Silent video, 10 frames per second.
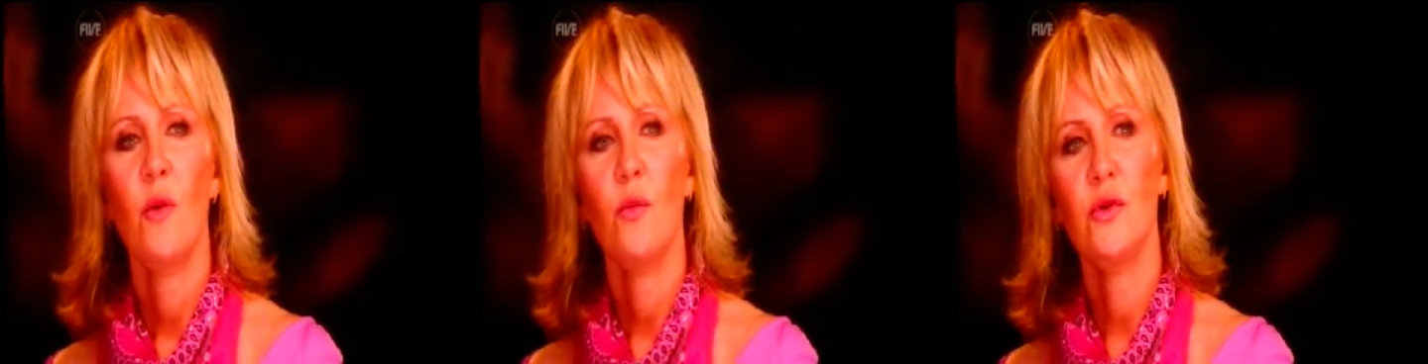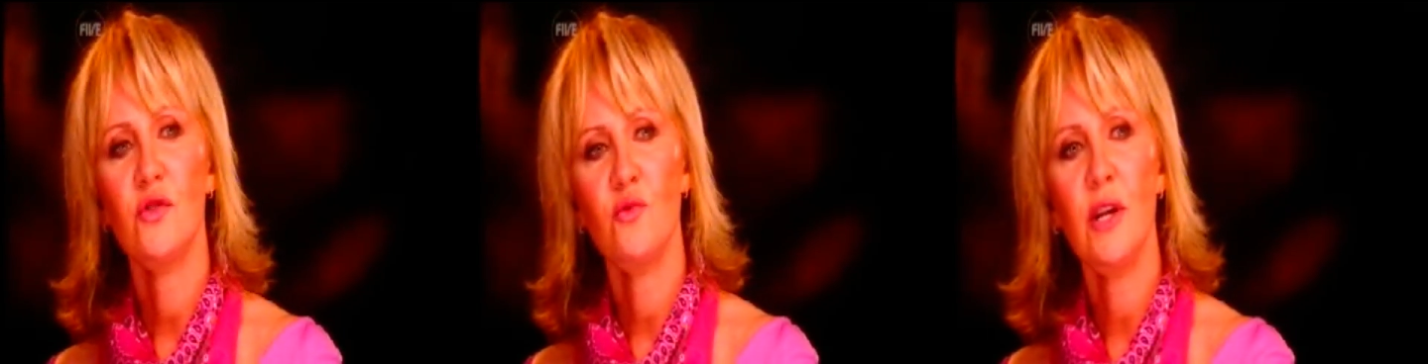
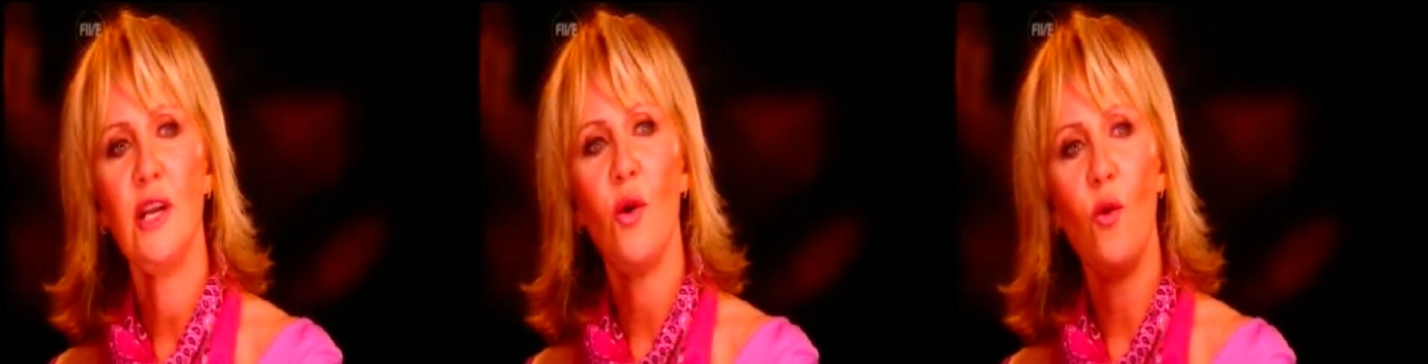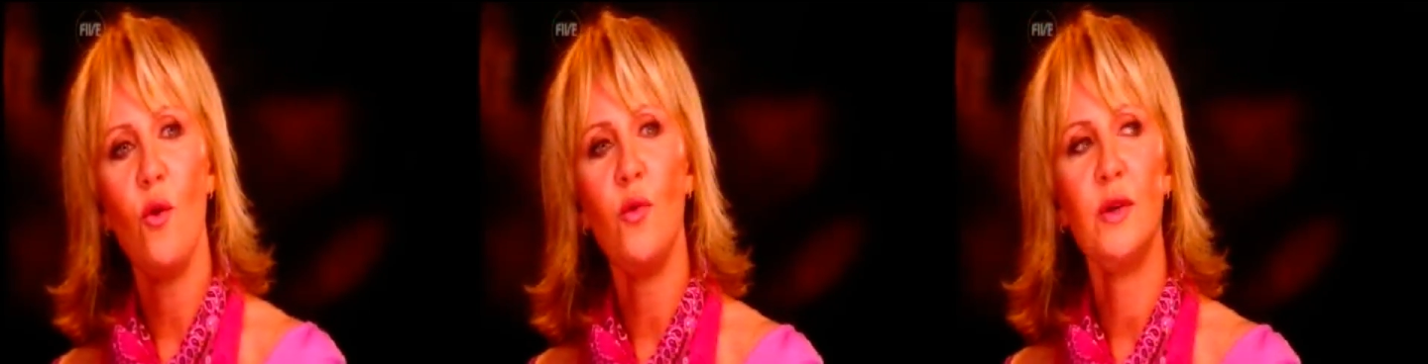was really
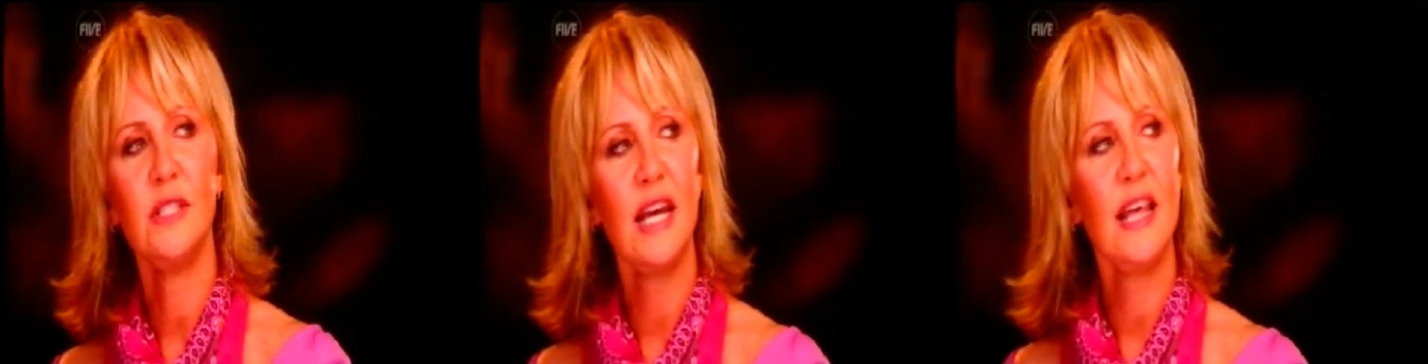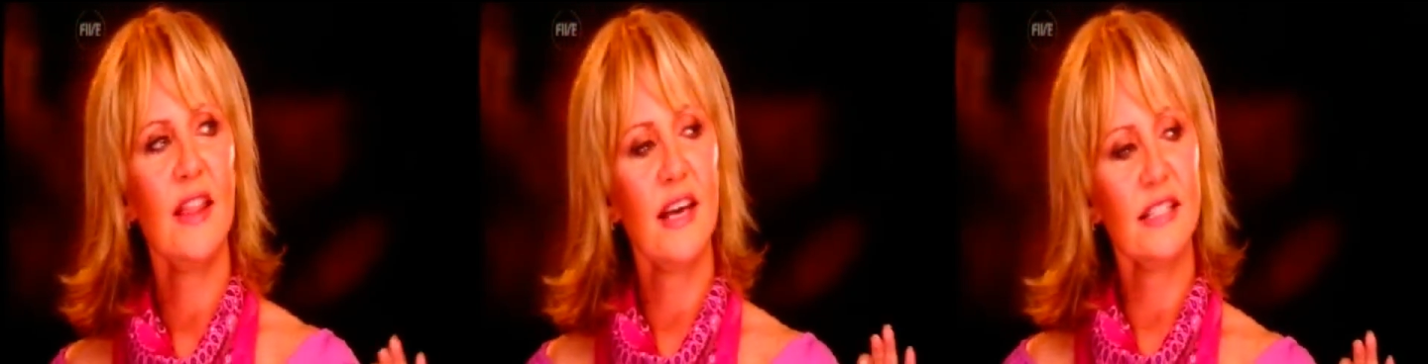always
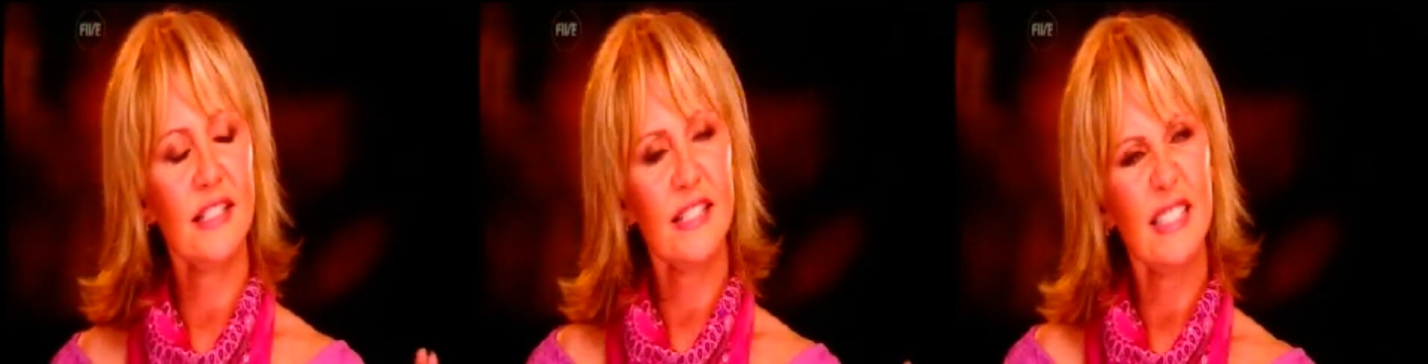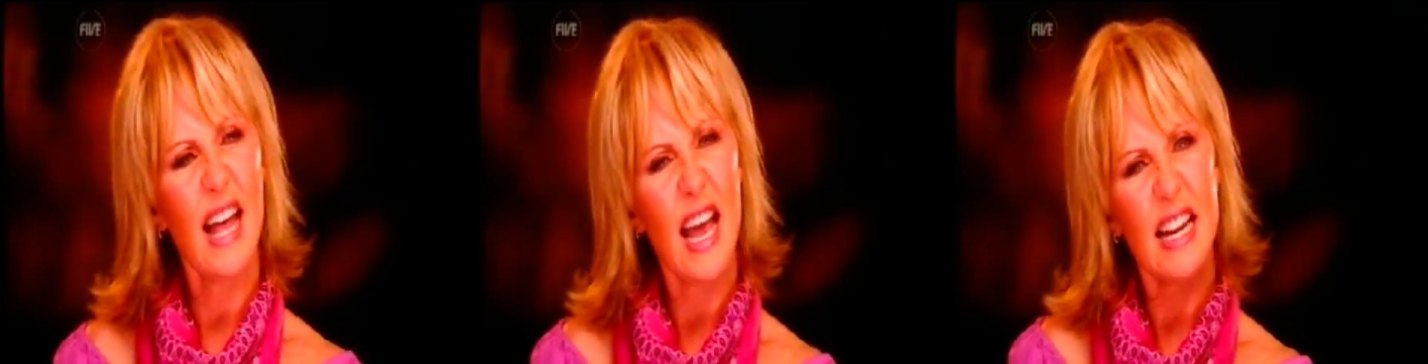in that
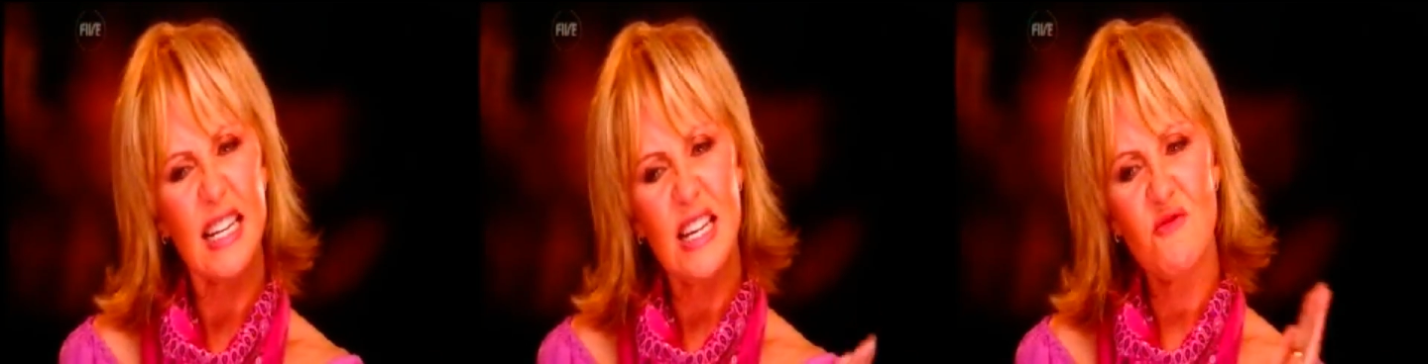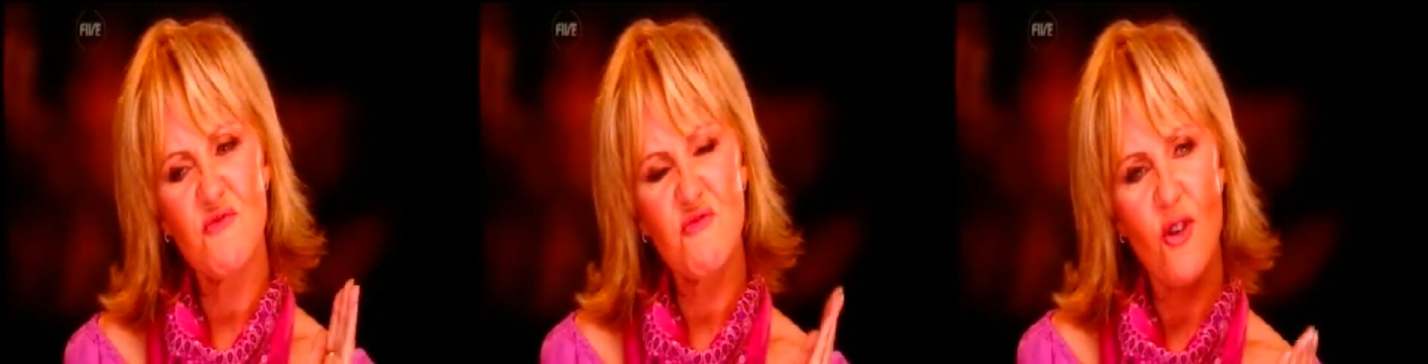slightly
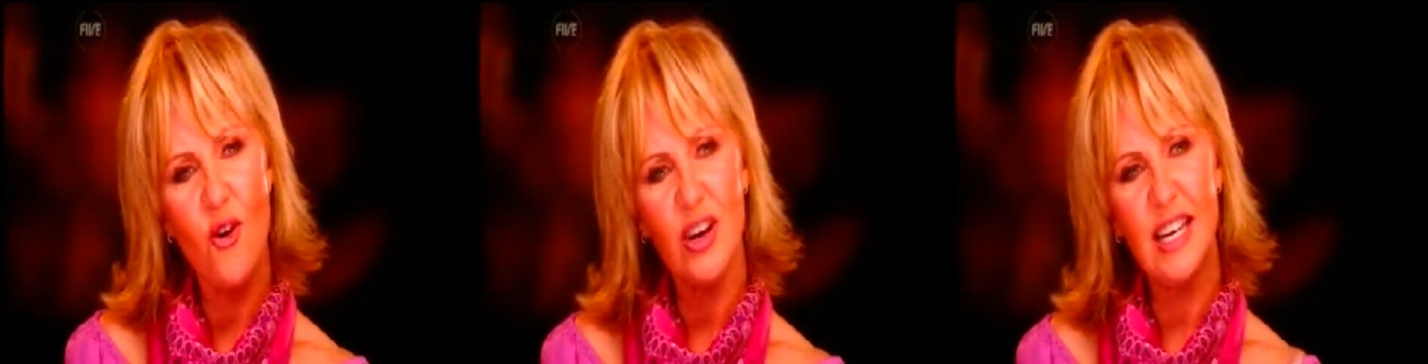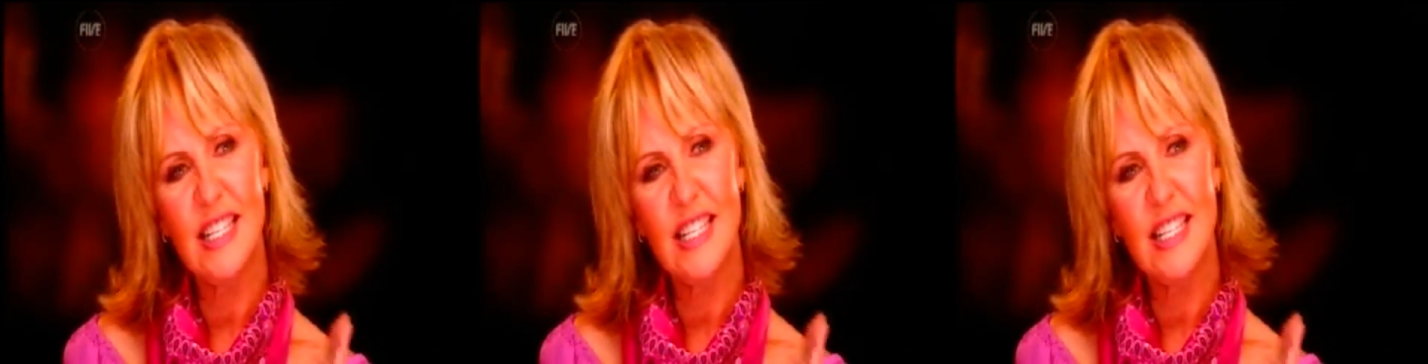rocky,